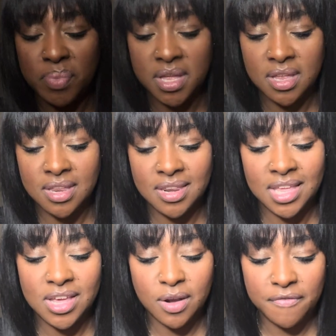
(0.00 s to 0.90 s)
been,
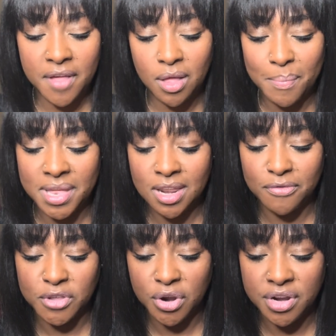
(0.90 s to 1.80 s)
he could have felt a bit
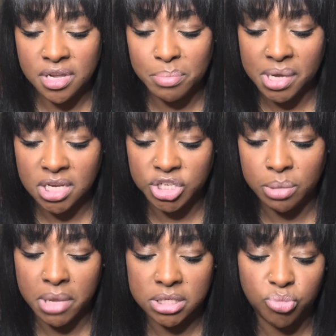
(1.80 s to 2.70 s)
inferior because she
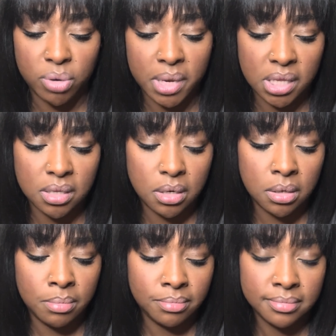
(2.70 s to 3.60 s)
makes more money than
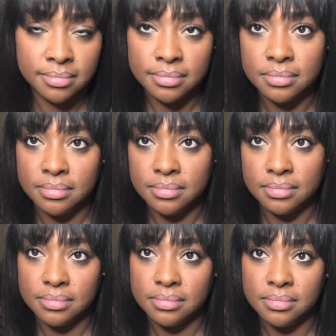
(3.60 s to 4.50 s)
him.
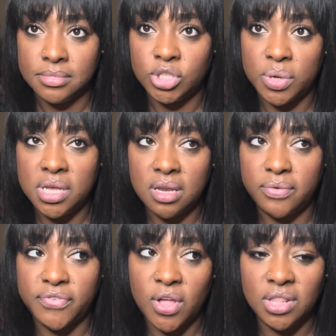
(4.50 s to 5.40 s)
So he could have
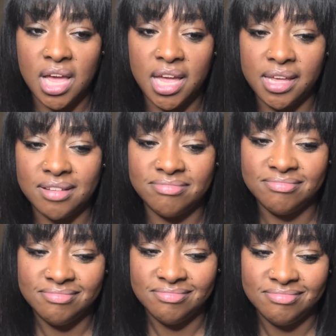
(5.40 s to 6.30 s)
felt like
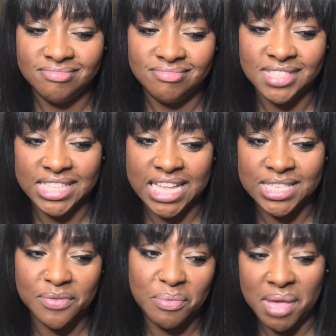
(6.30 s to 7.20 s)

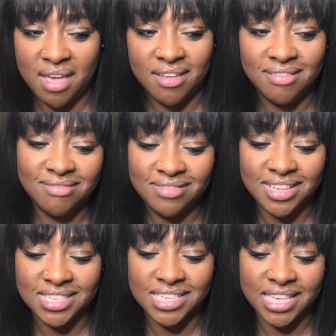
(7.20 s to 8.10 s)
less of a man
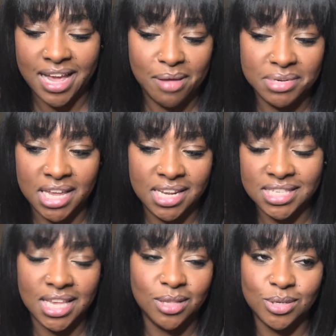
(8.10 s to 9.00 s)
because he's like, I'm dating
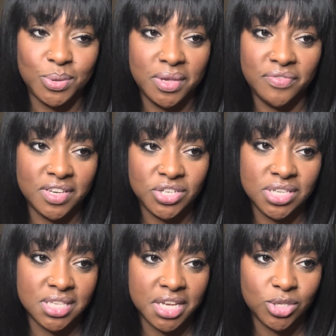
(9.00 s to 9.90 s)
Taylor Swift and
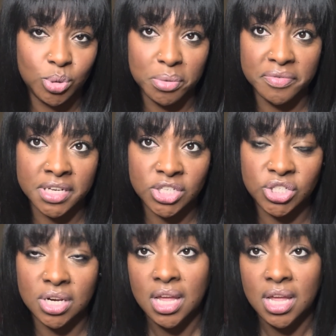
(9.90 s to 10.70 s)
she's like super rich.